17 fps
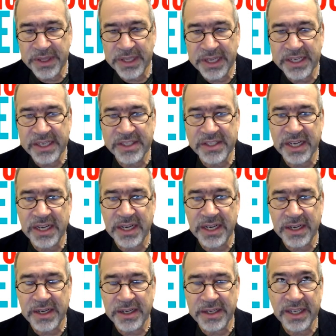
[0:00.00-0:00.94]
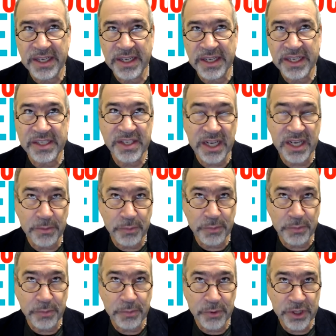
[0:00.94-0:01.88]
and then as a couple
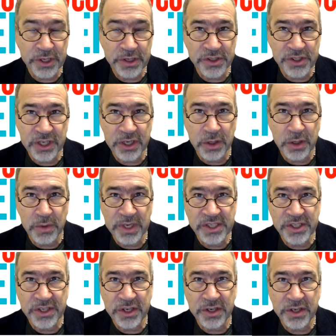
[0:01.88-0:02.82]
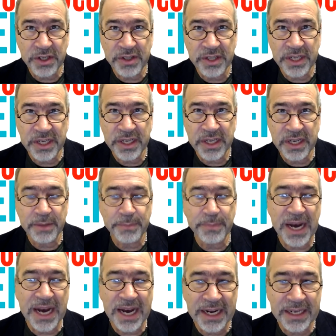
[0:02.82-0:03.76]
of years ago when I started the
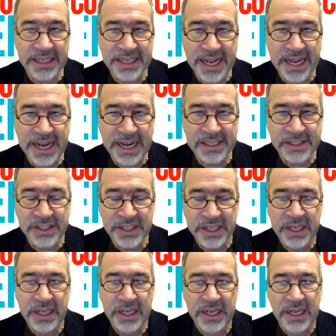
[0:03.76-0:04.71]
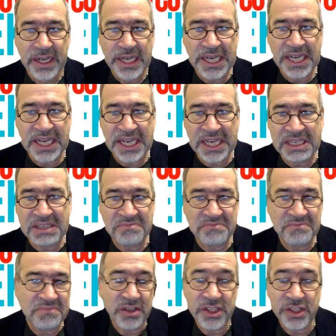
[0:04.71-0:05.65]
podcast,
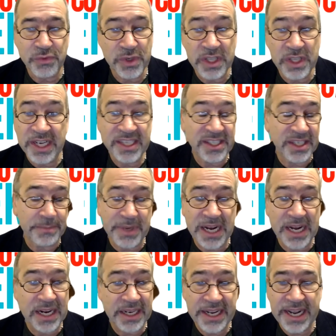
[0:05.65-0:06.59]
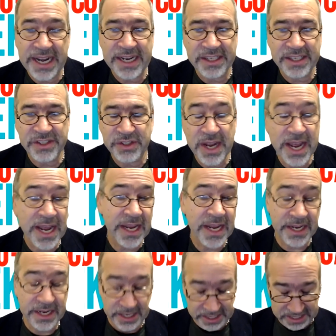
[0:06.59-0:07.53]
and I just realized that
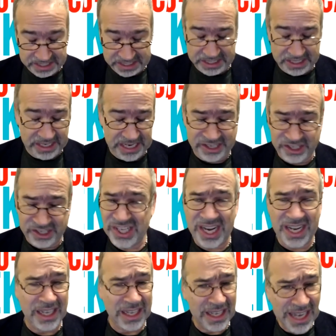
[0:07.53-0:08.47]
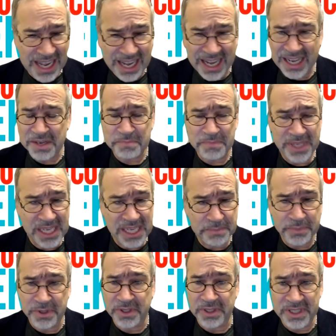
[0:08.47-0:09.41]
podcasts, just a lot of
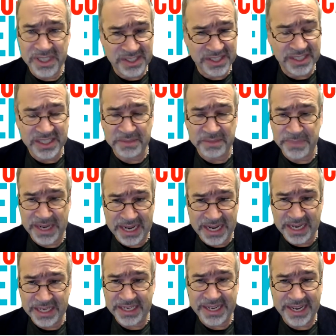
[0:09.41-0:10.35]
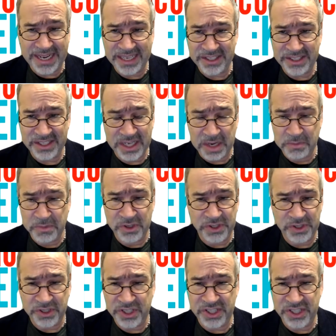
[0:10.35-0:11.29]
people listen to podcasts. The
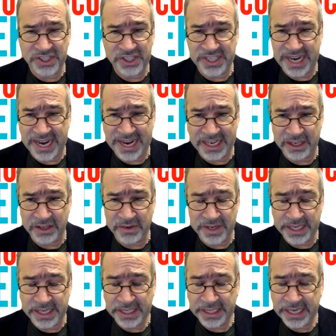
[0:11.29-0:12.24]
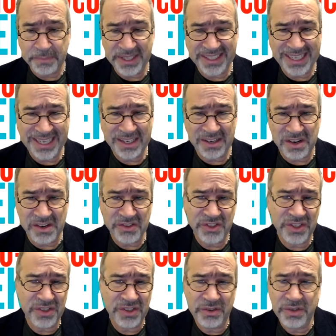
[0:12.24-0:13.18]
numbers are just staggering. But then
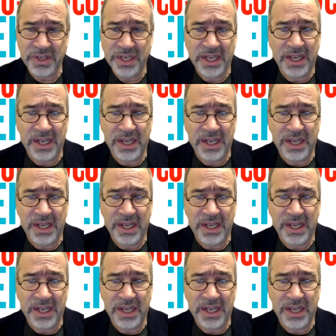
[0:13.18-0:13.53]
also,